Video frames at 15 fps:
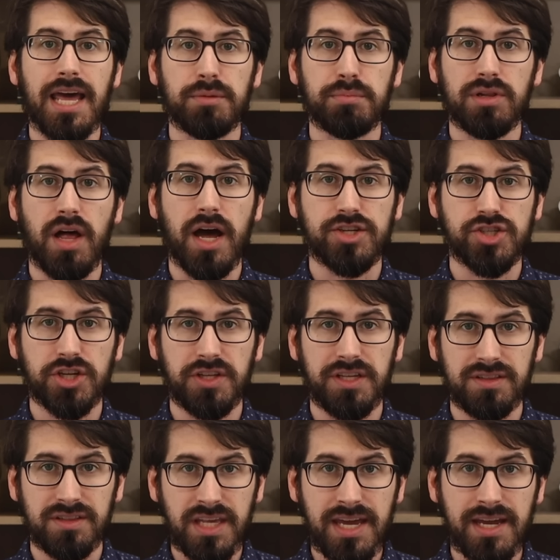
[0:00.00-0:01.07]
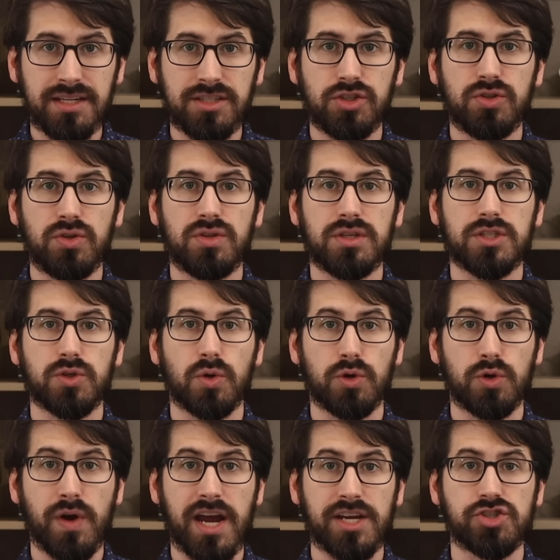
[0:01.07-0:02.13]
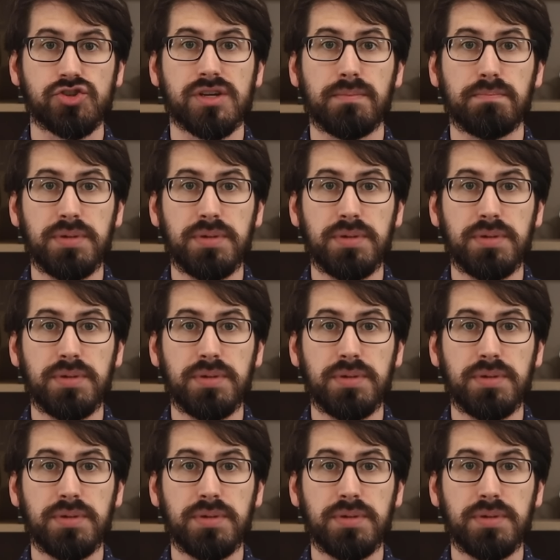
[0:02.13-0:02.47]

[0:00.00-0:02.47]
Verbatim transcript: etymologically linked to the Zoroastrian